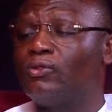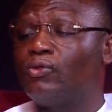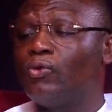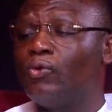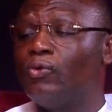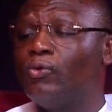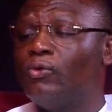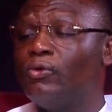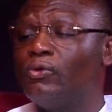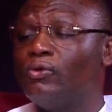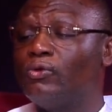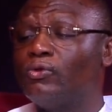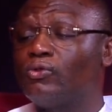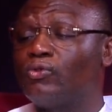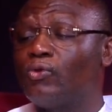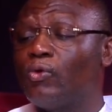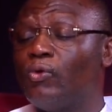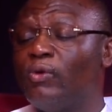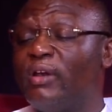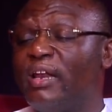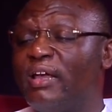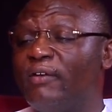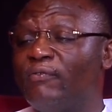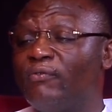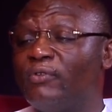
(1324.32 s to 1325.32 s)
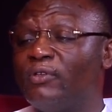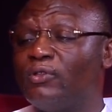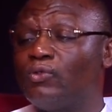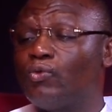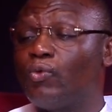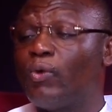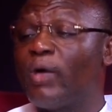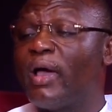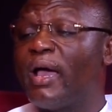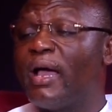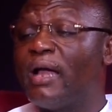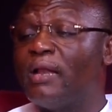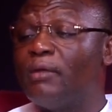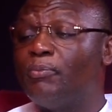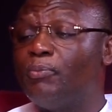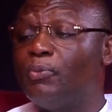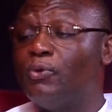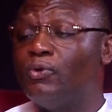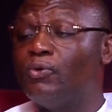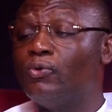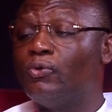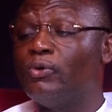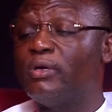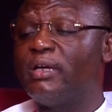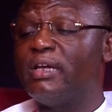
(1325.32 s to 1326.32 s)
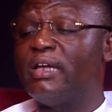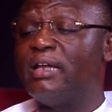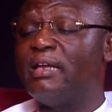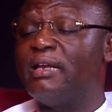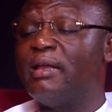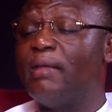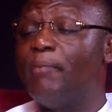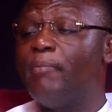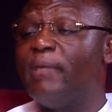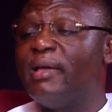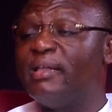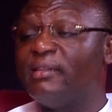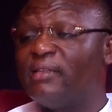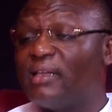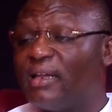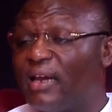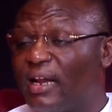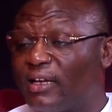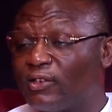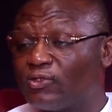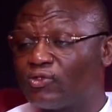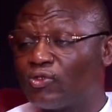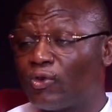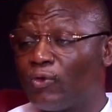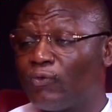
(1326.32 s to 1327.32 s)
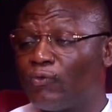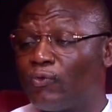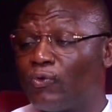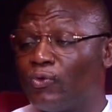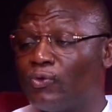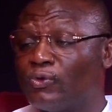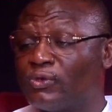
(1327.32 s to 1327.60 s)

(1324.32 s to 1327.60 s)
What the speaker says: toll levy to help you in the maintenance of